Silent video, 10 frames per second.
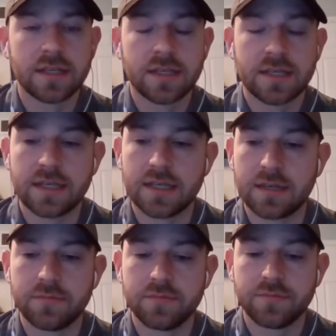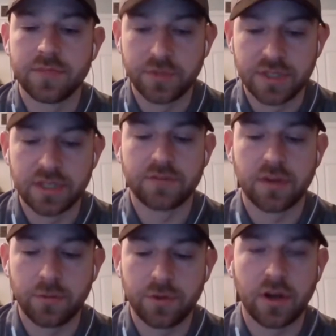But
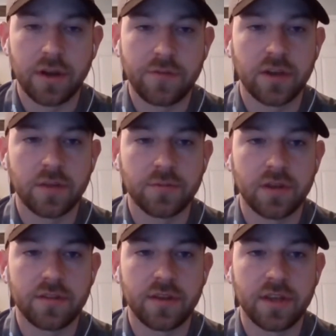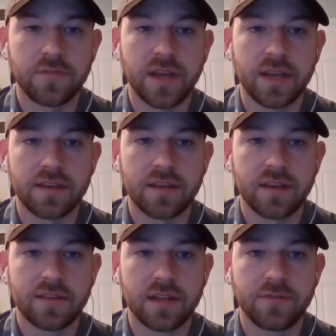we are having to upgrade the HVAC.
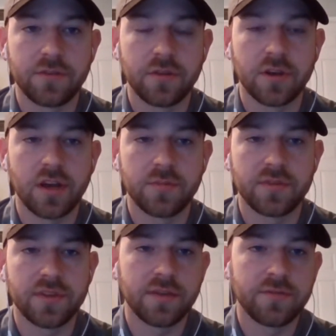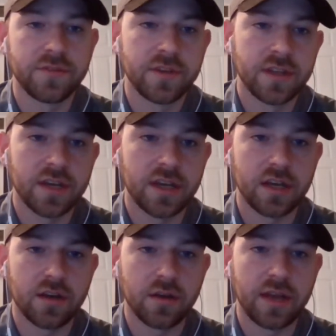And then if you look up, Dev,
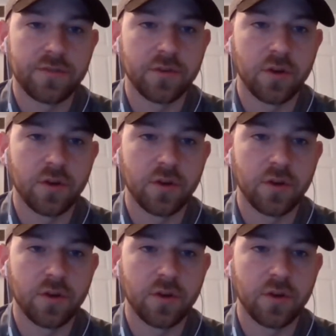after